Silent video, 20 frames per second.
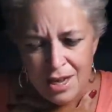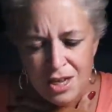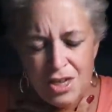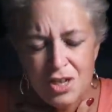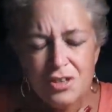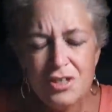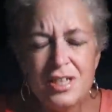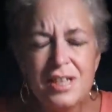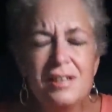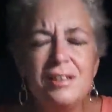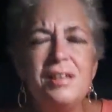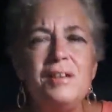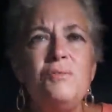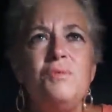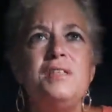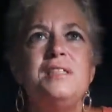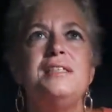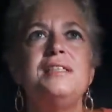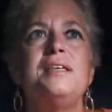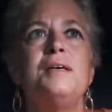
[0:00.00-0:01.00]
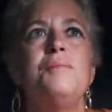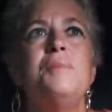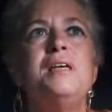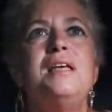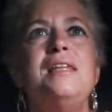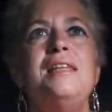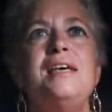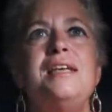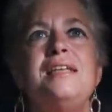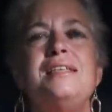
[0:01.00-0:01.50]
You're dealing with
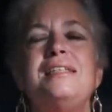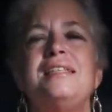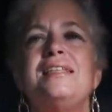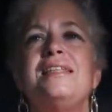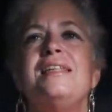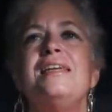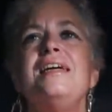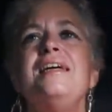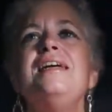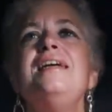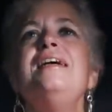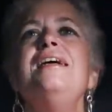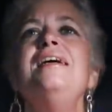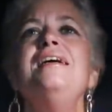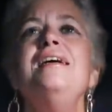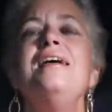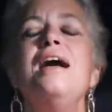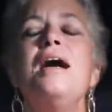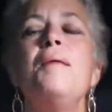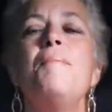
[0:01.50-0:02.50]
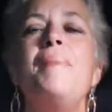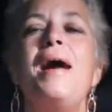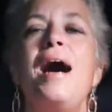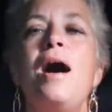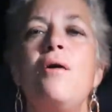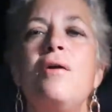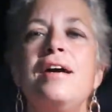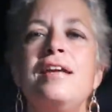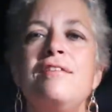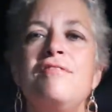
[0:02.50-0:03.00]
somebody that is thinking
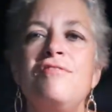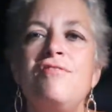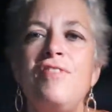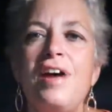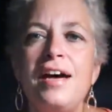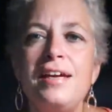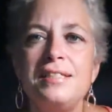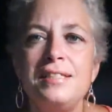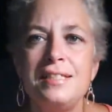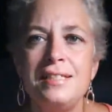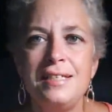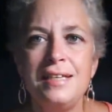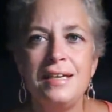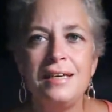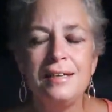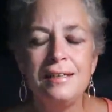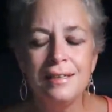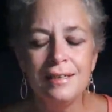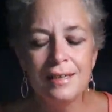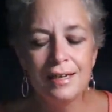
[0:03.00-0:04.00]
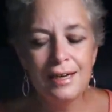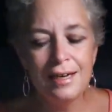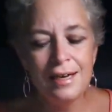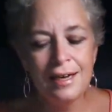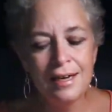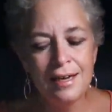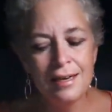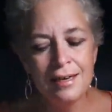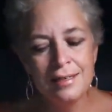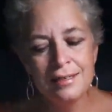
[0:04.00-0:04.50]
about investing
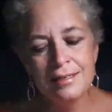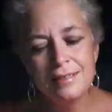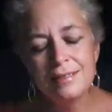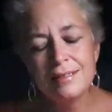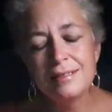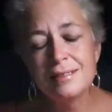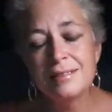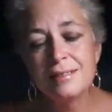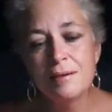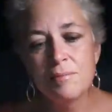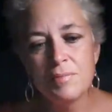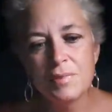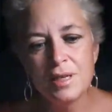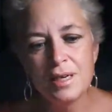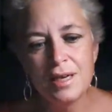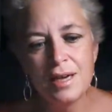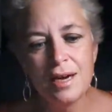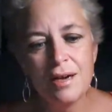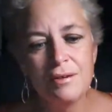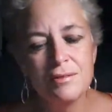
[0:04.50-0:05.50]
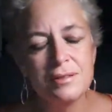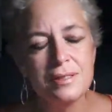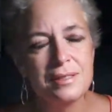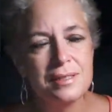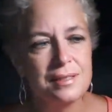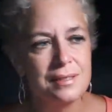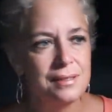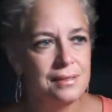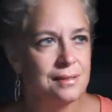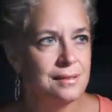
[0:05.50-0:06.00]
in something
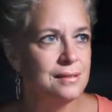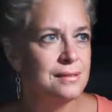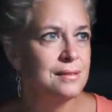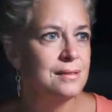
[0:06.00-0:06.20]
else.